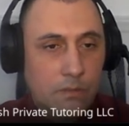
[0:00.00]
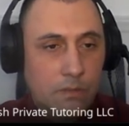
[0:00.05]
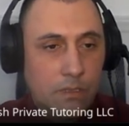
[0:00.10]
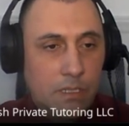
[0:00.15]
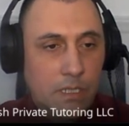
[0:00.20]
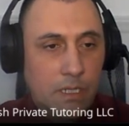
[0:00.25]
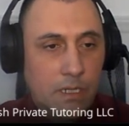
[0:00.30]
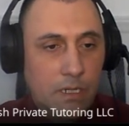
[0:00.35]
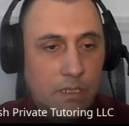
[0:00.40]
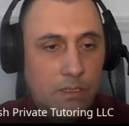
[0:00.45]

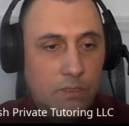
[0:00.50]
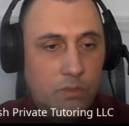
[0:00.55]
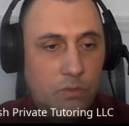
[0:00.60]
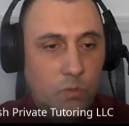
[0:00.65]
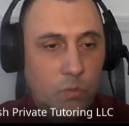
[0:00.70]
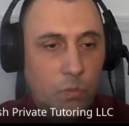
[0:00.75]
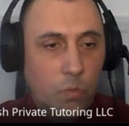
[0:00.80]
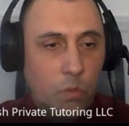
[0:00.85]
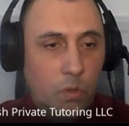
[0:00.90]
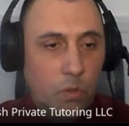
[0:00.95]
she needs to
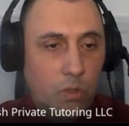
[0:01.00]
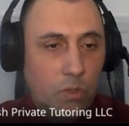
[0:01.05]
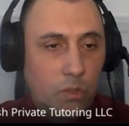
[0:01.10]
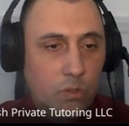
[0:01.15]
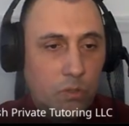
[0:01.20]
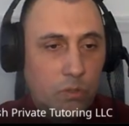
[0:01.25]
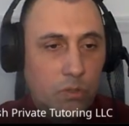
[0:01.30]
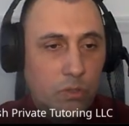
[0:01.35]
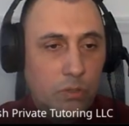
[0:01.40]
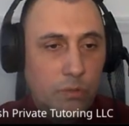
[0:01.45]
work
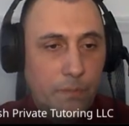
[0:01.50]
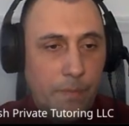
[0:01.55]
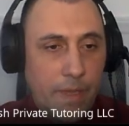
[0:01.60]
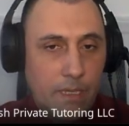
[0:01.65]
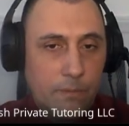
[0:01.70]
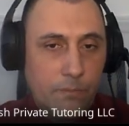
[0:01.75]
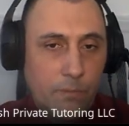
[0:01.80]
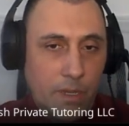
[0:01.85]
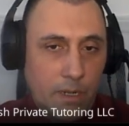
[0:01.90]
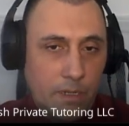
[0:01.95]
to
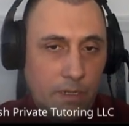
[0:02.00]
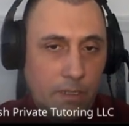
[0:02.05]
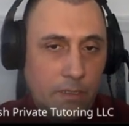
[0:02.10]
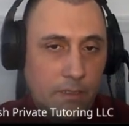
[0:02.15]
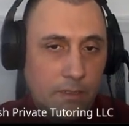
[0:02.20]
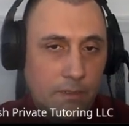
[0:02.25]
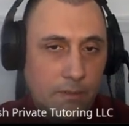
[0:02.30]
make money?